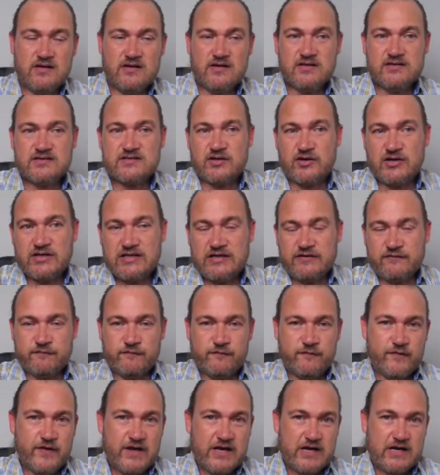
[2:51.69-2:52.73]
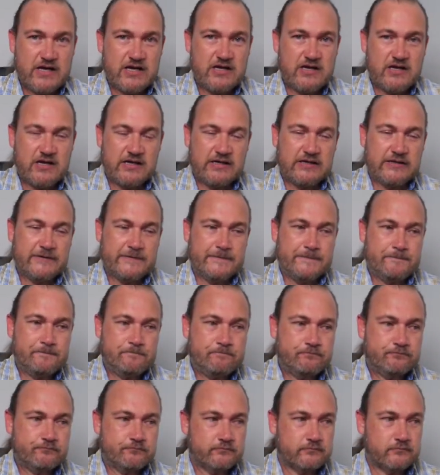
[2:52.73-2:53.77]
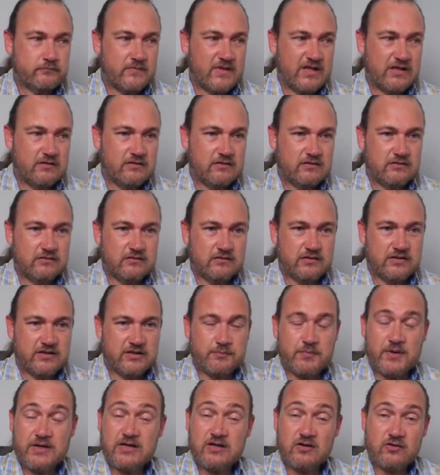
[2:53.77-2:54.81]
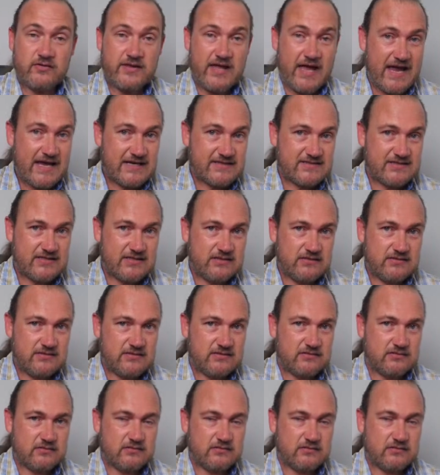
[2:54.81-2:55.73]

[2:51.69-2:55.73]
So it can vary depending on the asset.